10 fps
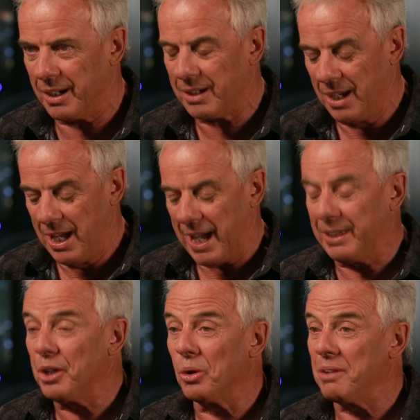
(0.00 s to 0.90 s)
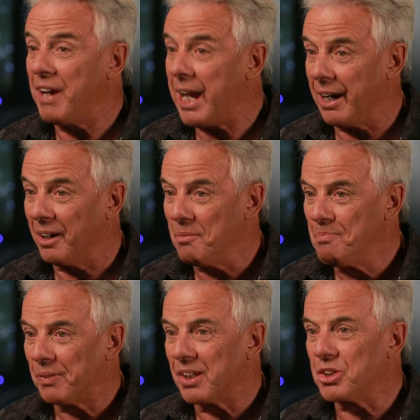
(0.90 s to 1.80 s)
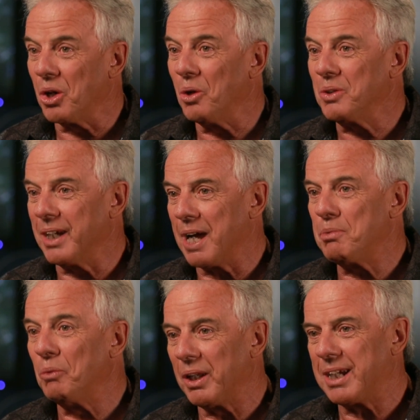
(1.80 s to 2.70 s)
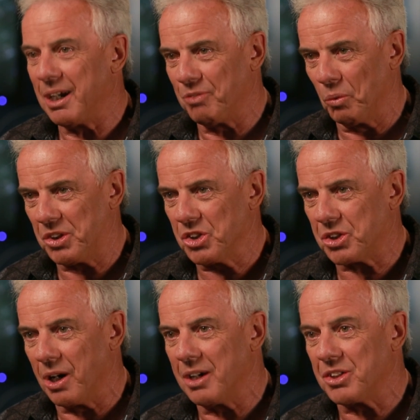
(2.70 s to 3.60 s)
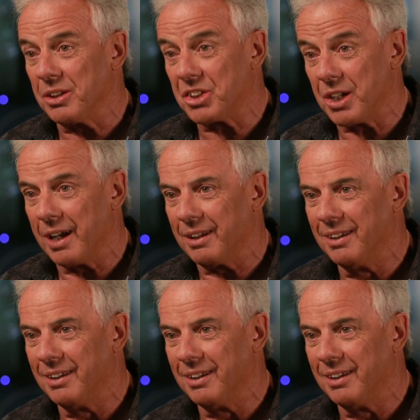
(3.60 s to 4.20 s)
dark, and they don't have hair. So you got to be really careful with your scars in the sun.